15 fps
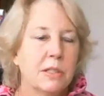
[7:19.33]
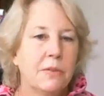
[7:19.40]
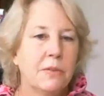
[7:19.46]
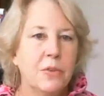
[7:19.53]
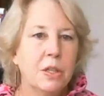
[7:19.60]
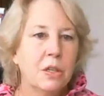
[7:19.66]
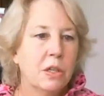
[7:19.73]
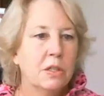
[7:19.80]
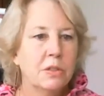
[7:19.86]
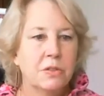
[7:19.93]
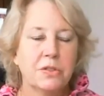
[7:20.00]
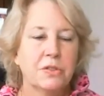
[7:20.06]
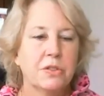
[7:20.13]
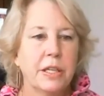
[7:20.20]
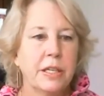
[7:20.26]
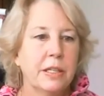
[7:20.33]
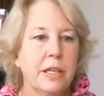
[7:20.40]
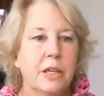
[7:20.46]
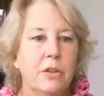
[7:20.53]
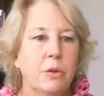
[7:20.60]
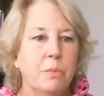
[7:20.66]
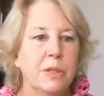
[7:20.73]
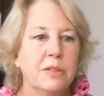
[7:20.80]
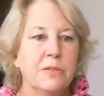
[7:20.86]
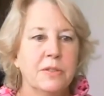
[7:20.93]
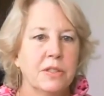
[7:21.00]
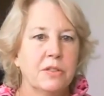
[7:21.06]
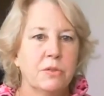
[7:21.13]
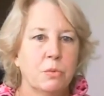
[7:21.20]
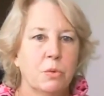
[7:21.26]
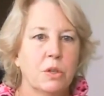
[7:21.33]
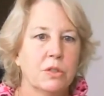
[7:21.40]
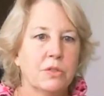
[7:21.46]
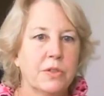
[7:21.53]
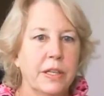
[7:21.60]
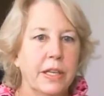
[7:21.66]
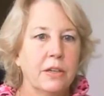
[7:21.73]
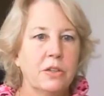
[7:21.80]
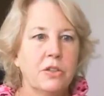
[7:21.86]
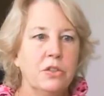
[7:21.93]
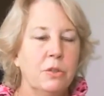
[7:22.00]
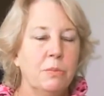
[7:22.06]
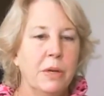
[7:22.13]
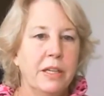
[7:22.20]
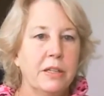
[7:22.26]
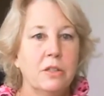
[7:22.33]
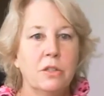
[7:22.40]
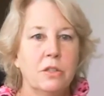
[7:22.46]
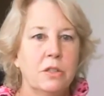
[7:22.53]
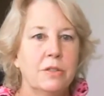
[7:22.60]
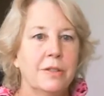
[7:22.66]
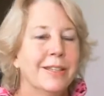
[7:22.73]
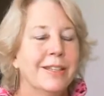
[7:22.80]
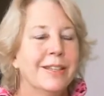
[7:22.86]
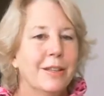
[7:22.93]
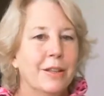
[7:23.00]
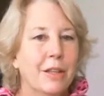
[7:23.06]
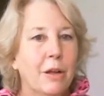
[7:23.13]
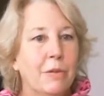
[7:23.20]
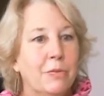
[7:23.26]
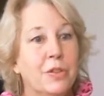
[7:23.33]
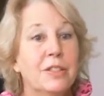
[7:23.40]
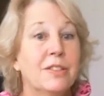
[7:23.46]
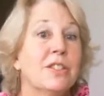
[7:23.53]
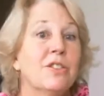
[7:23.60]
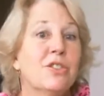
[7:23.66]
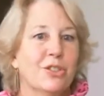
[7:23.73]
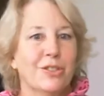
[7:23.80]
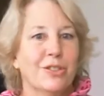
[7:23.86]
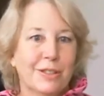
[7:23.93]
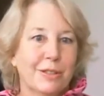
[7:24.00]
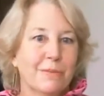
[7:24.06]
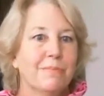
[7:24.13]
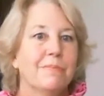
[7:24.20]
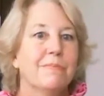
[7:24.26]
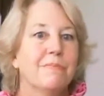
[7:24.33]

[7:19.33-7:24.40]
And if you don't understand how the business works, then how can you make good decisions?